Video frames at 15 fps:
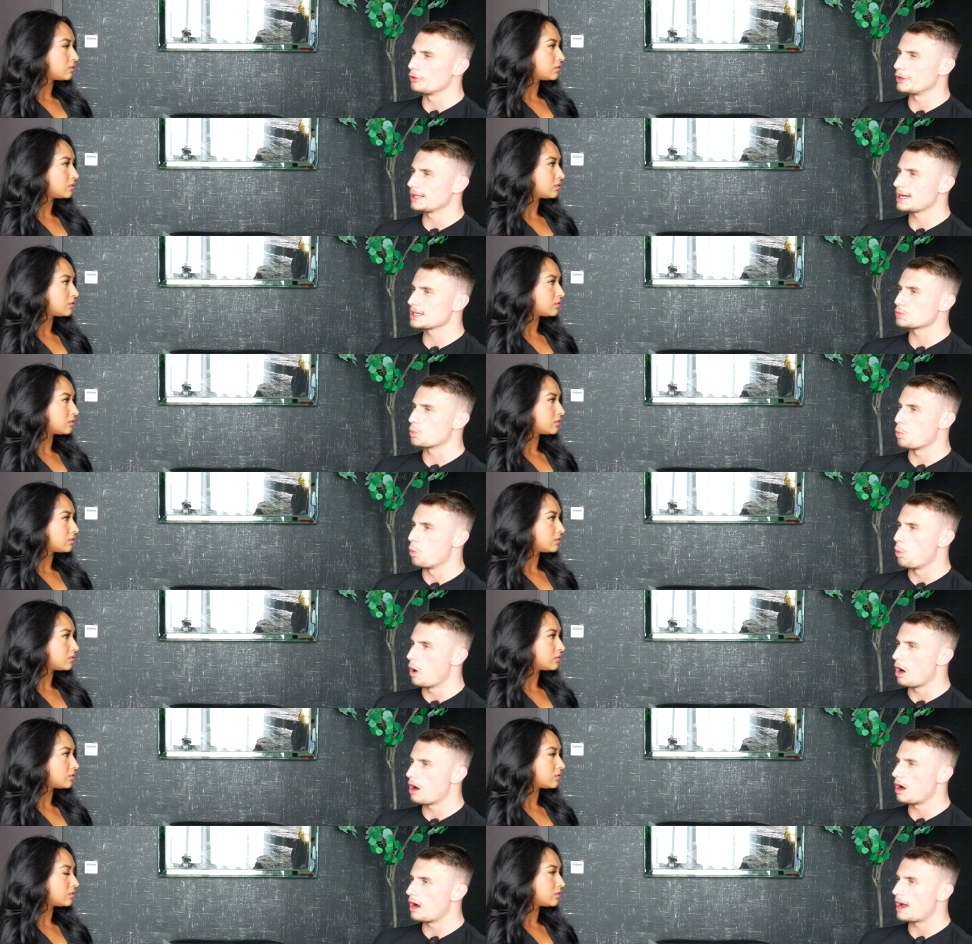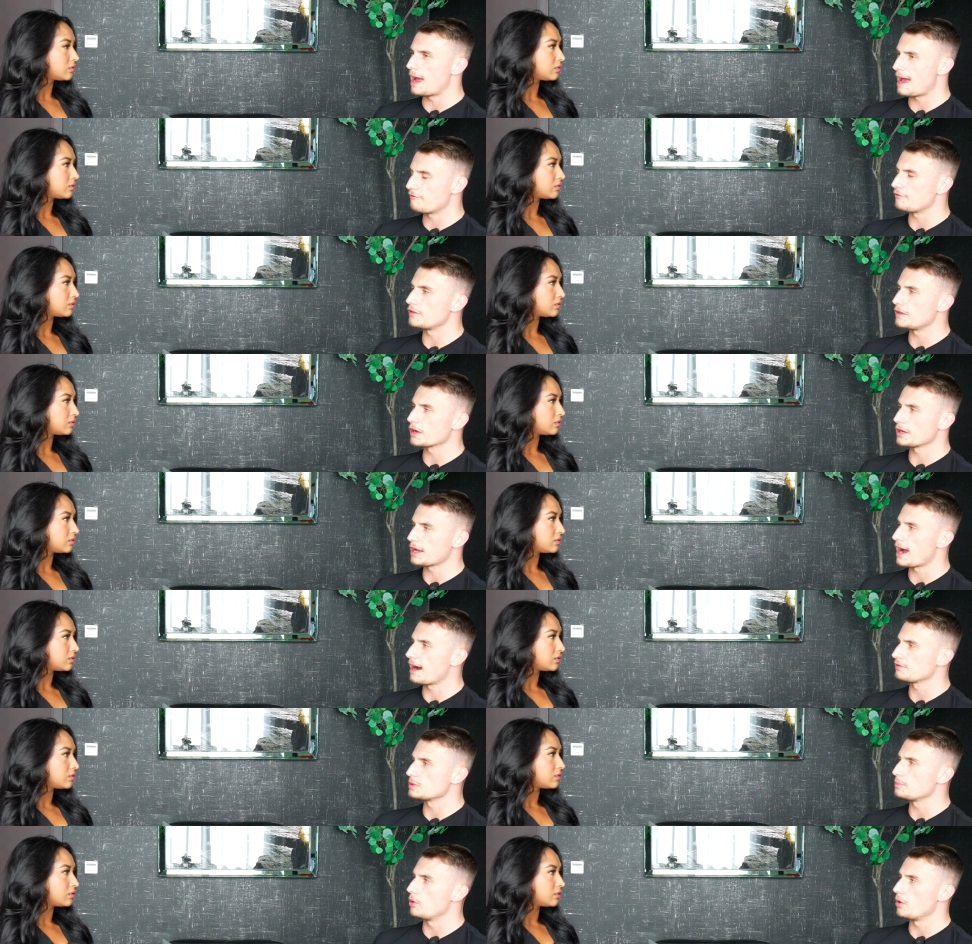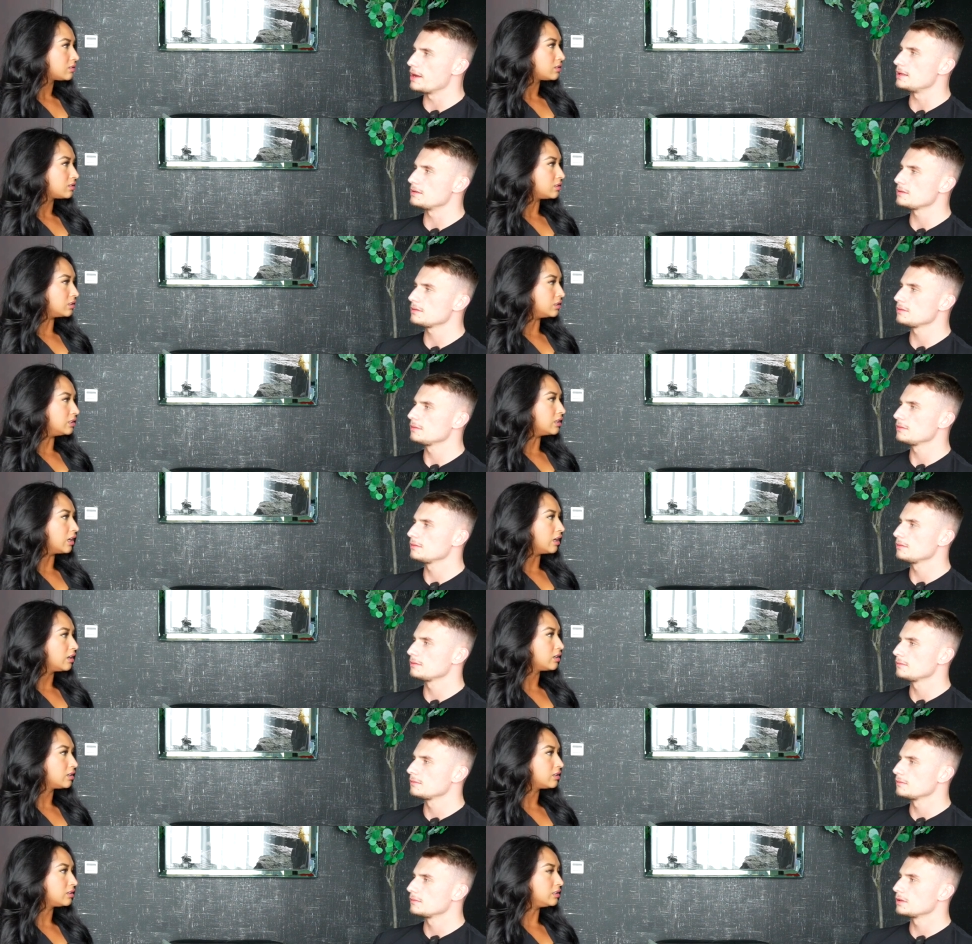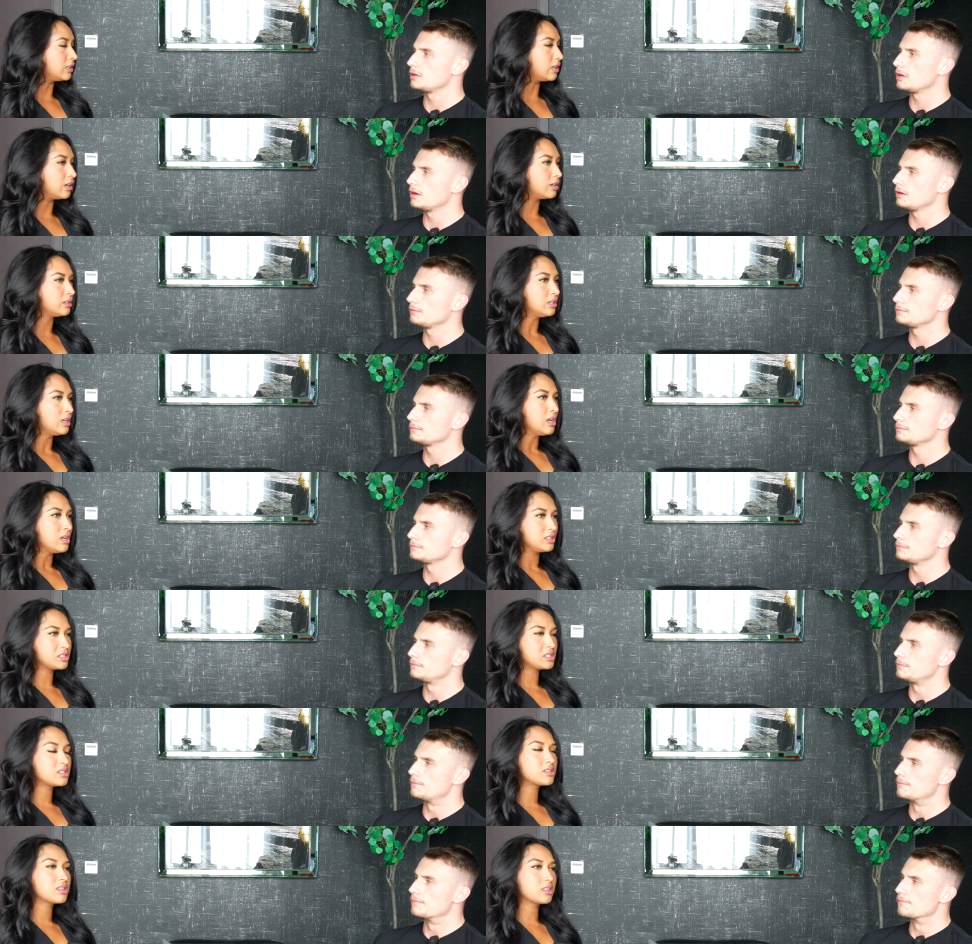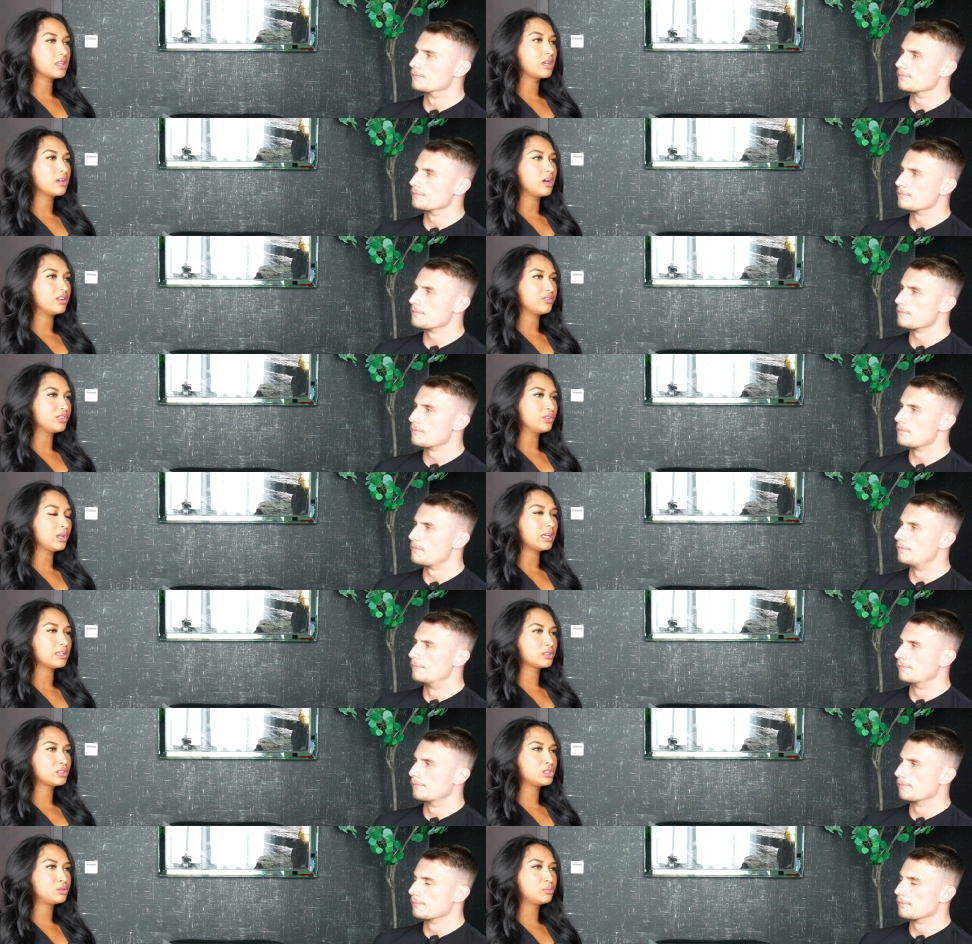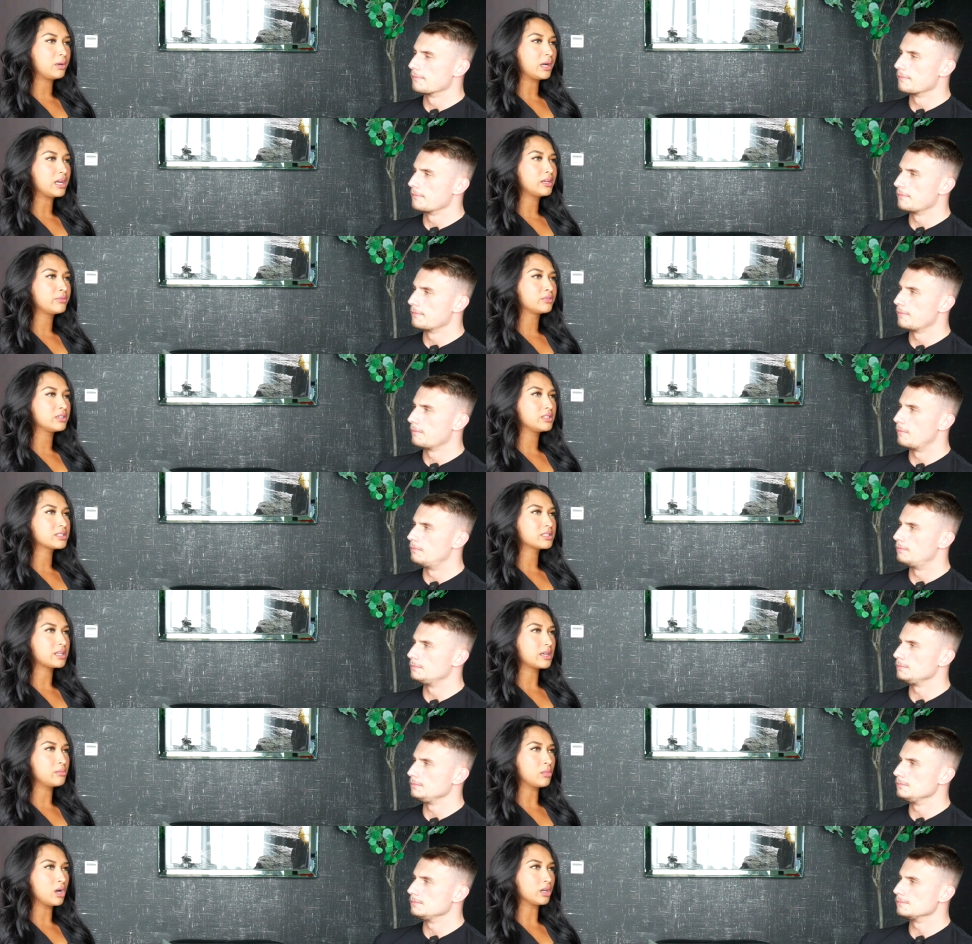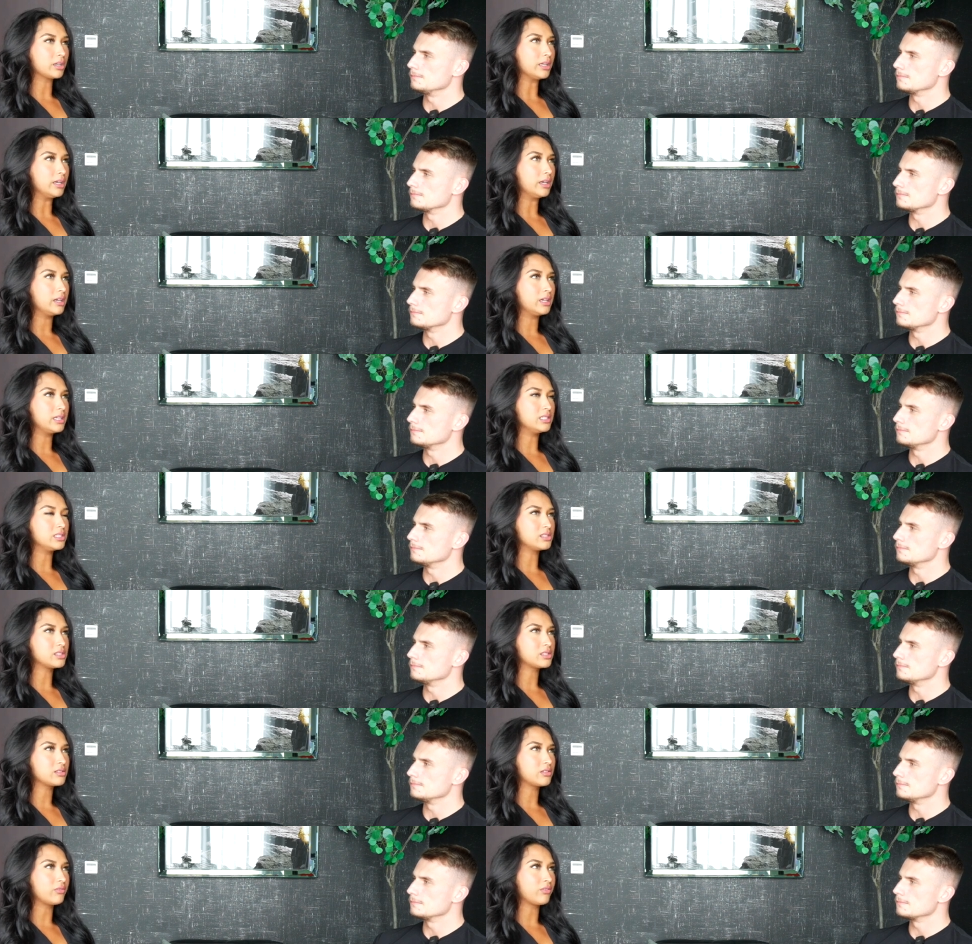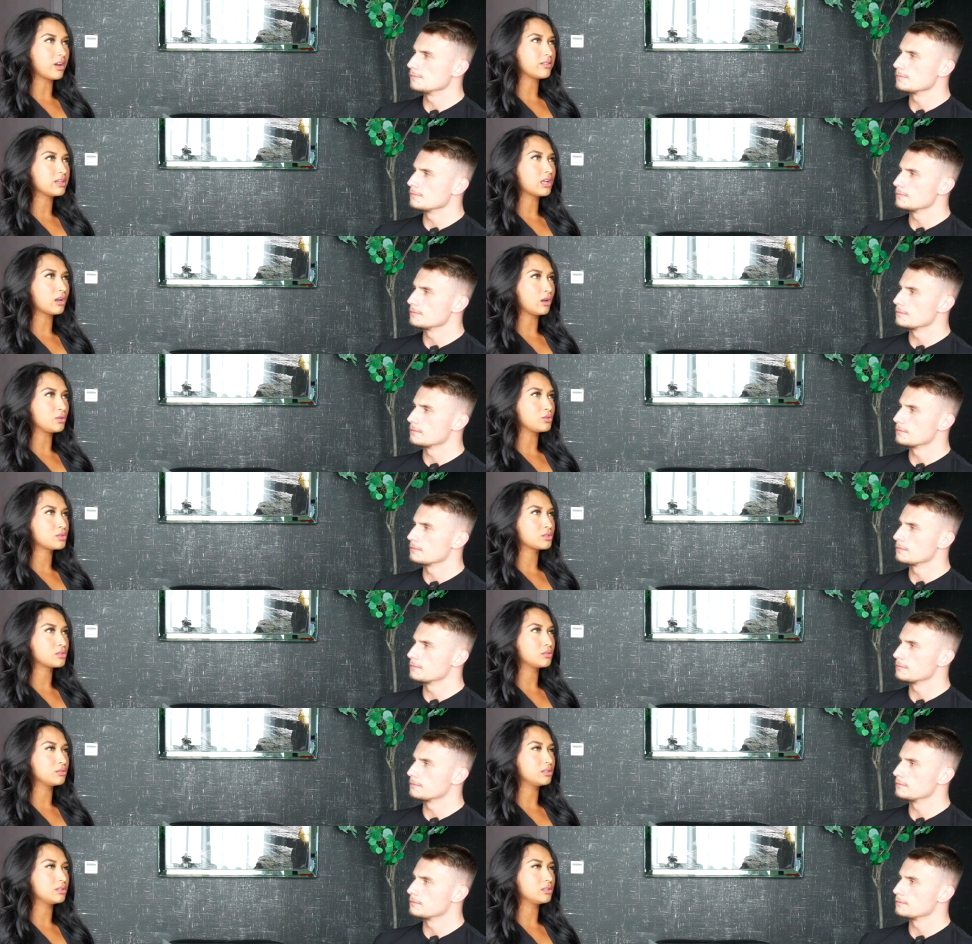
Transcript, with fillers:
Speaker 1: realise what effort they're going to have to put in.
Speaker 2: Yeah. You know? This is the thing. I feel like the Dubai real estate market is very close